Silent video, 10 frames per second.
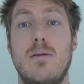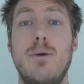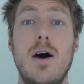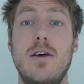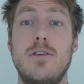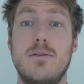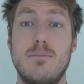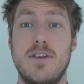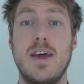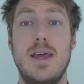Bernard
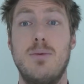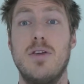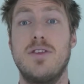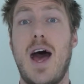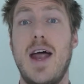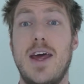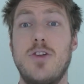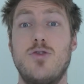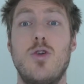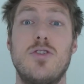Mizeki was an
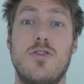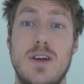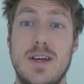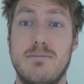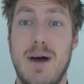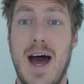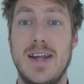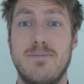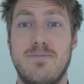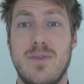extraordinary man.